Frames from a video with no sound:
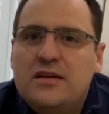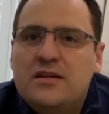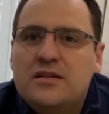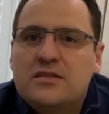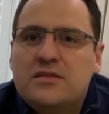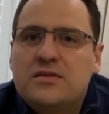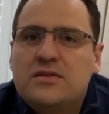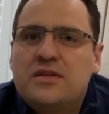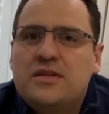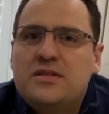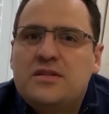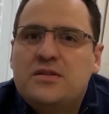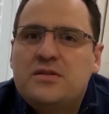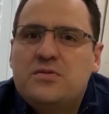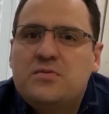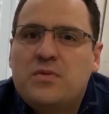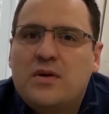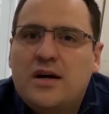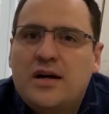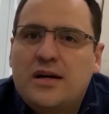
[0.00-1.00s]
So this
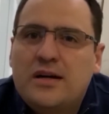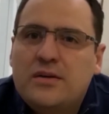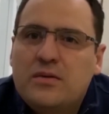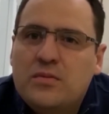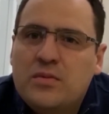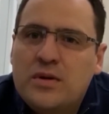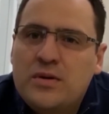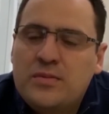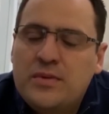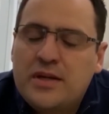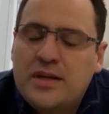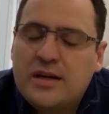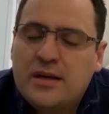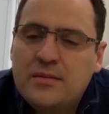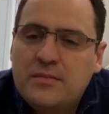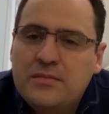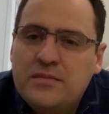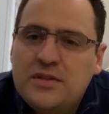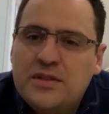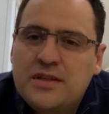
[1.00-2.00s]
is why when we
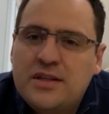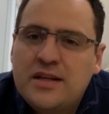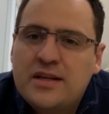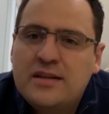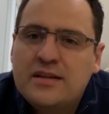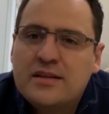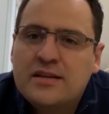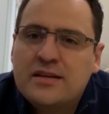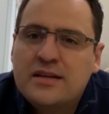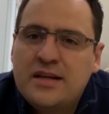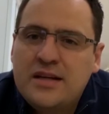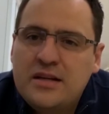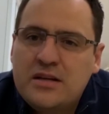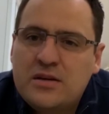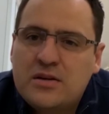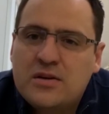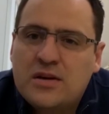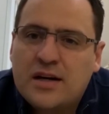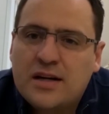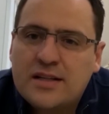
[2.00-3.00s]
come together in
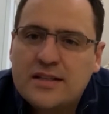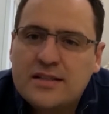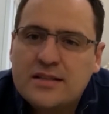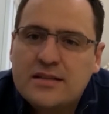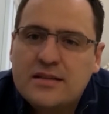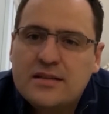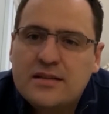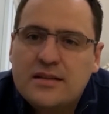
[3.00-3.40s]
Christ,